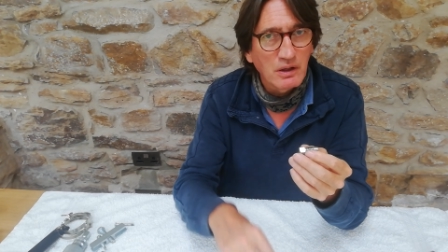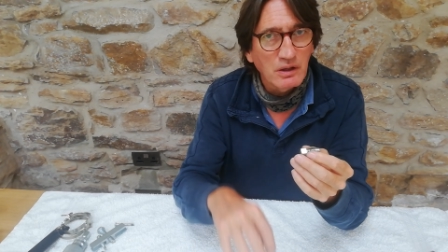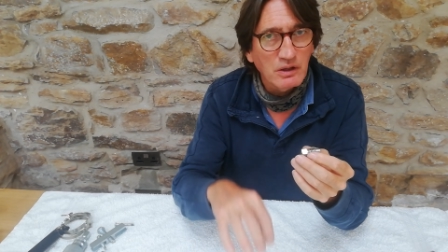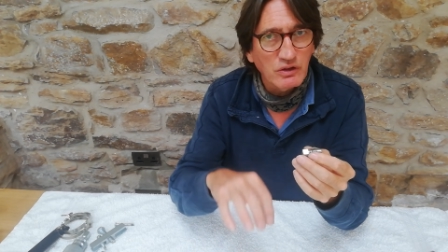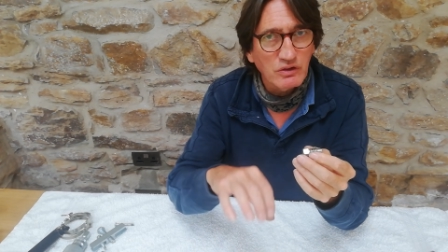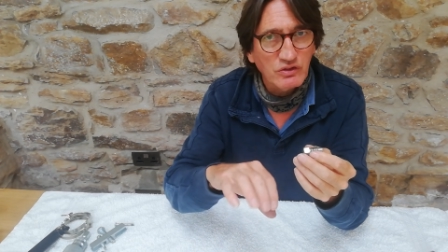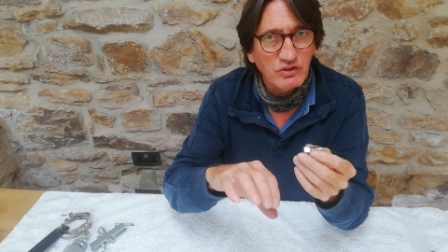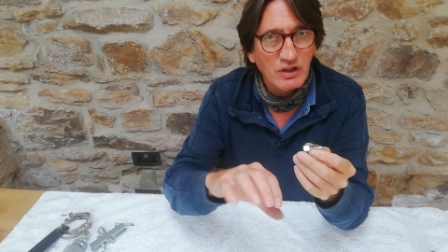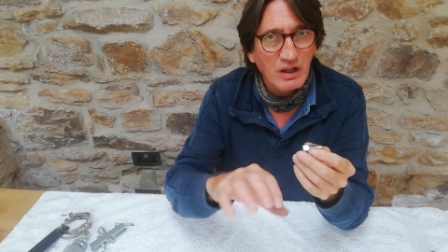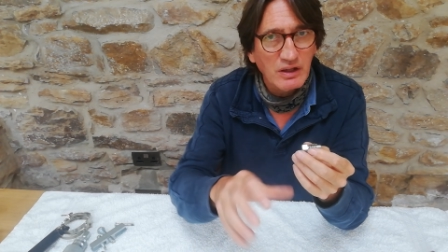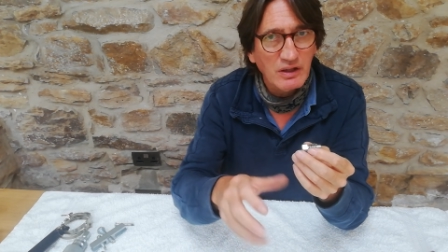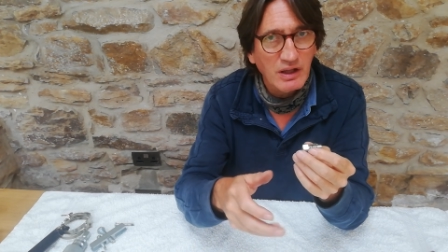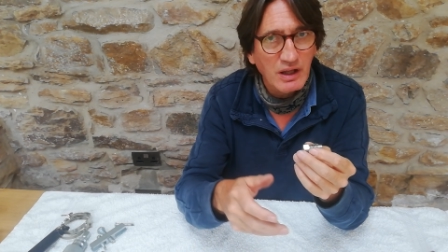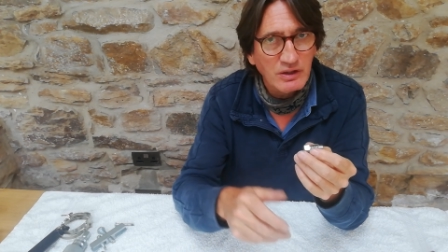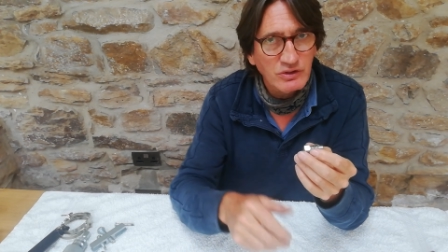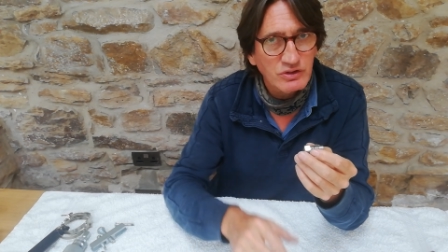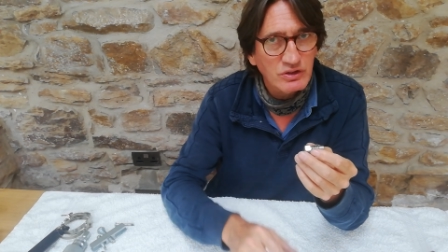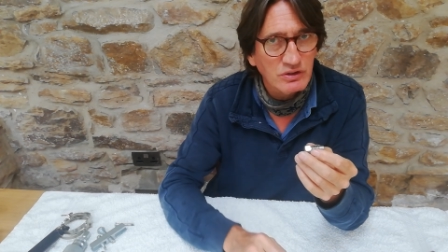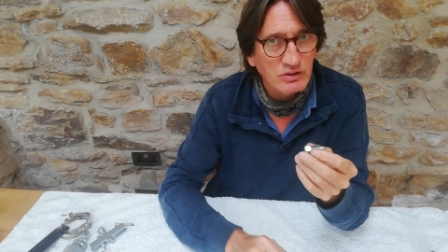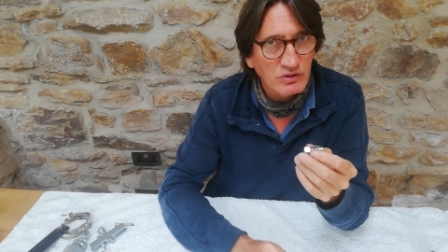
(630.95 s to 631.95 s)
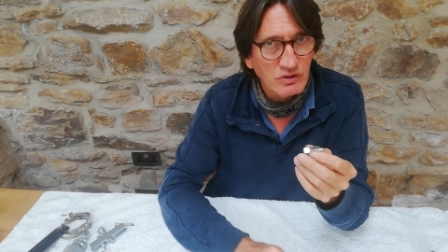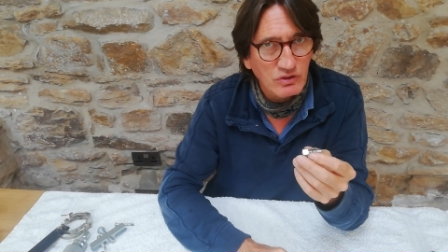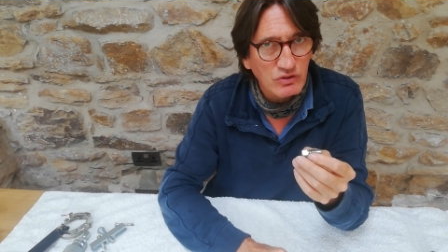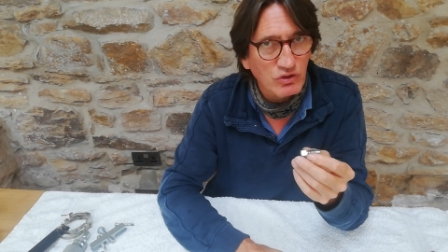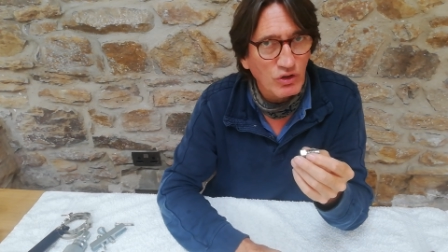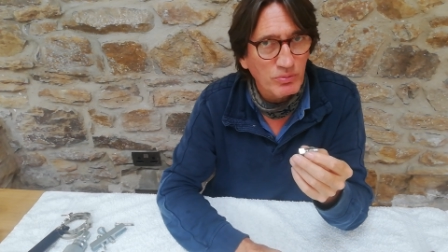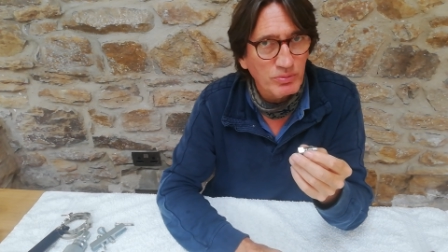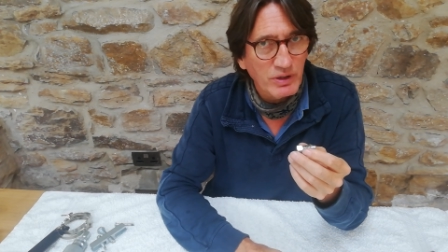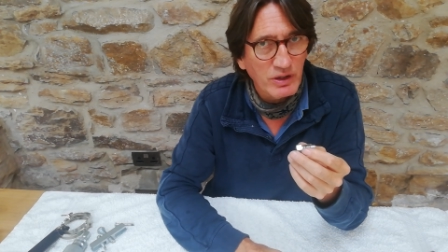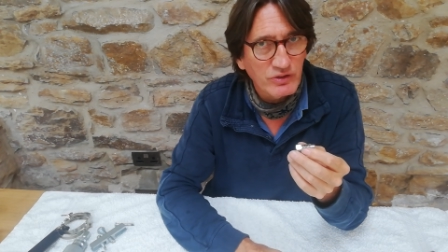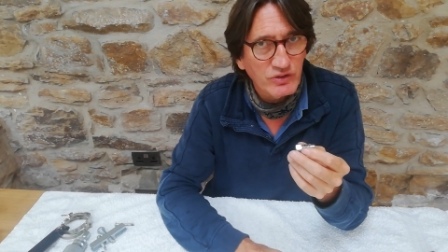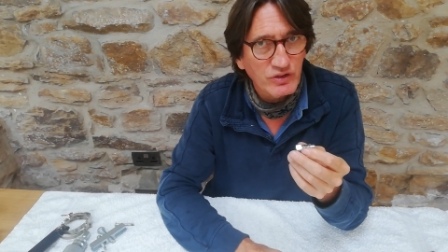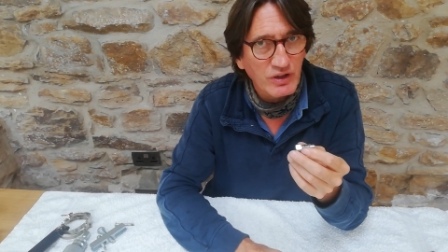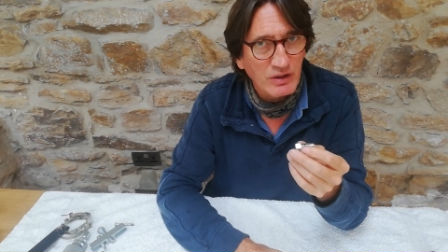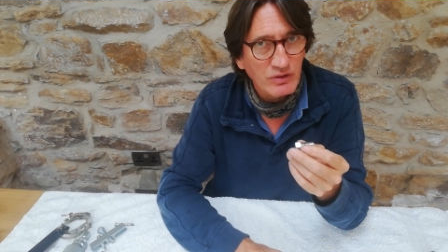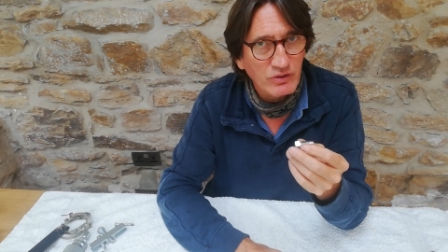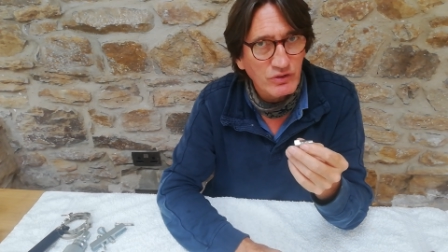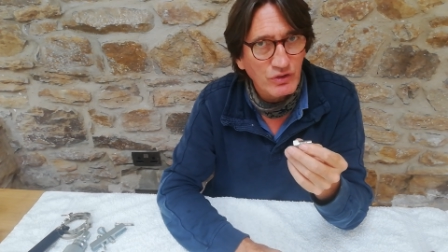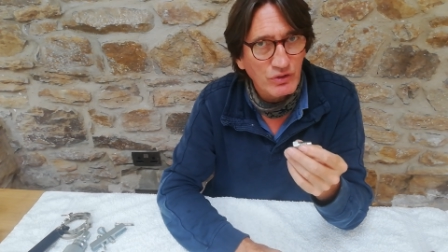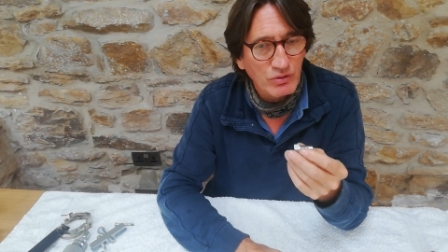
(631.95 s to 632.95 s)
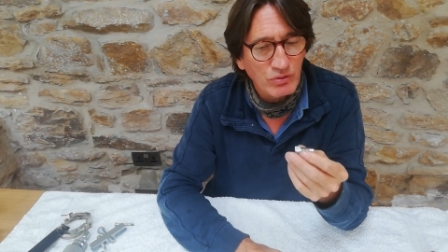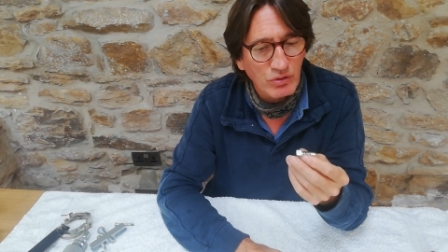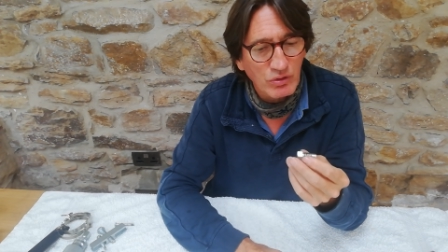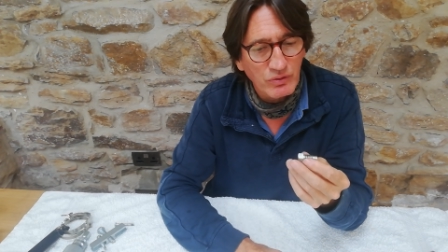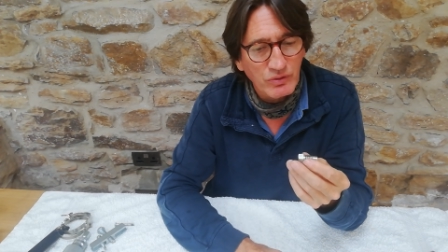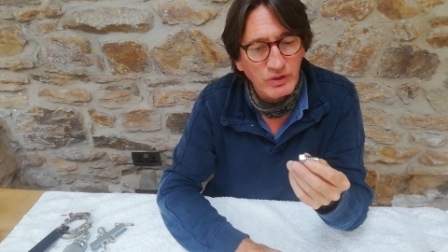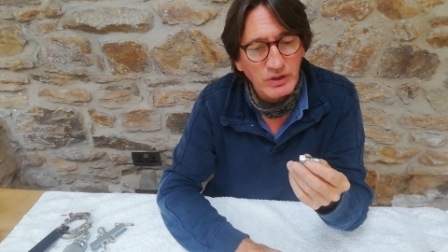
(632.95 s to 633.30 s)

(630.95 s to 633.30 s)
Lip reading: You set the engine to top dead centre on